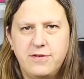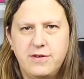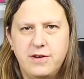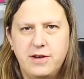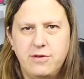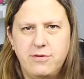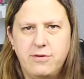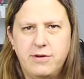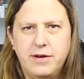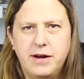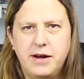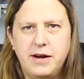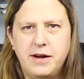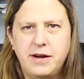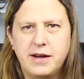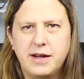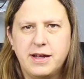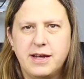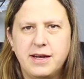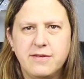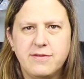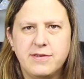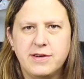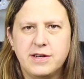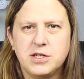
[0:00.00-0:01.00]
all, I wanted to
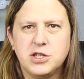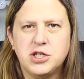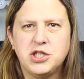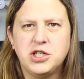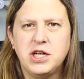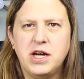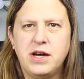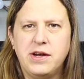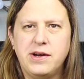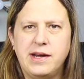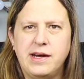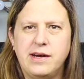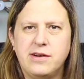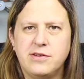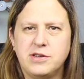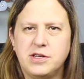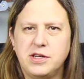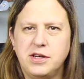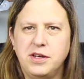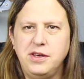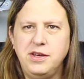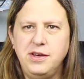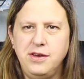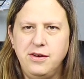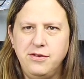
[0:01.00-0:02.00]
give a shout out
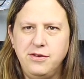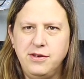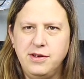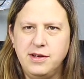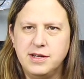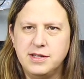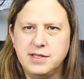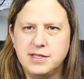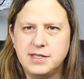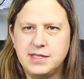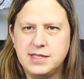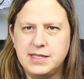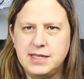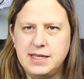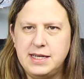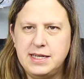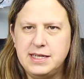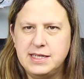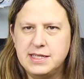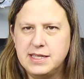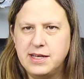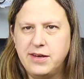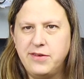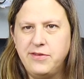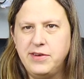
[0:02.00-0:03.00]
to Union
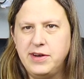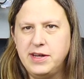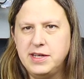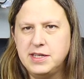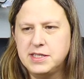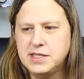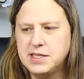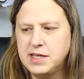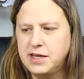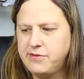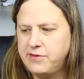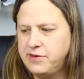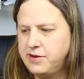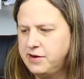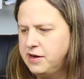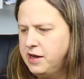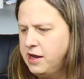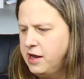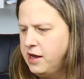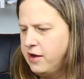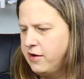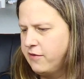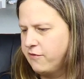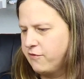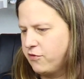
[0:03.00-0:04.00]
C77
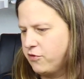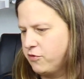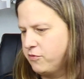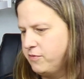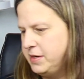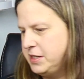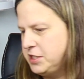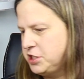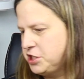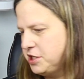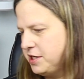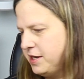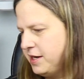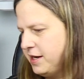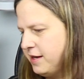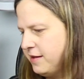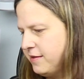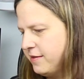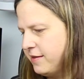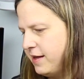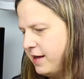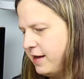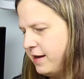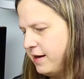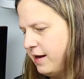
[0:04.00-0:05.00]
for mentioning
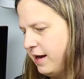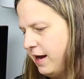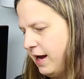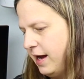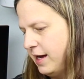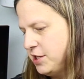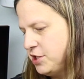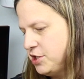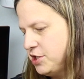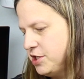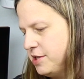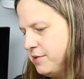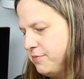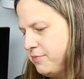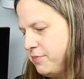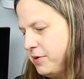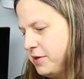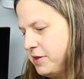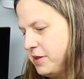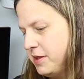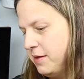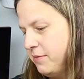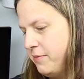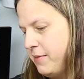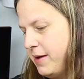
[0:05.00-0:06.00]
that I should have
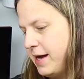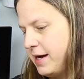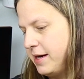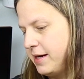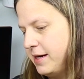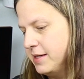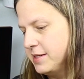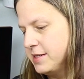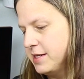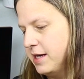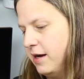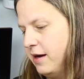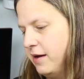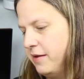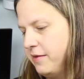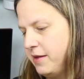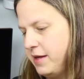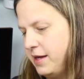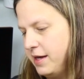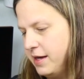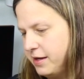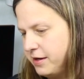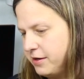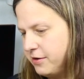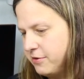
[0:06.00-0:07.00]
put the magnets on
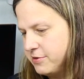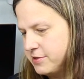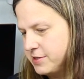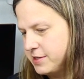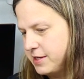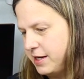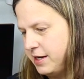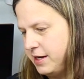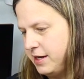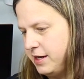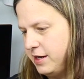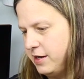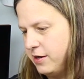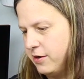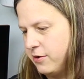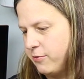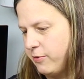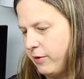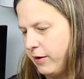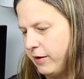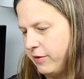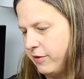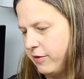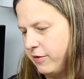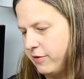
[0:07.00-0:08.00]
the underside of here
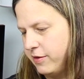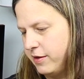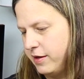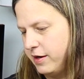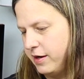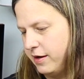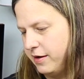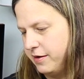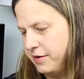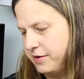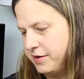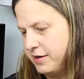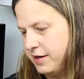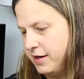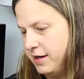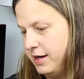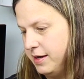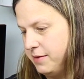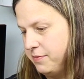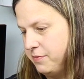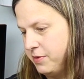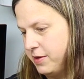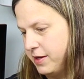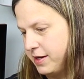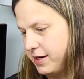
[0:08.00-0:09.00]
rather than on
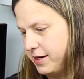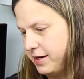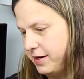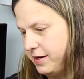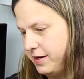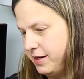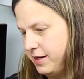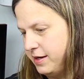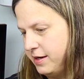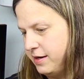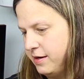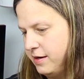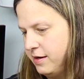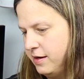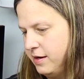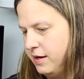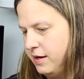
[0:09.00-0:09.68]
top like I did.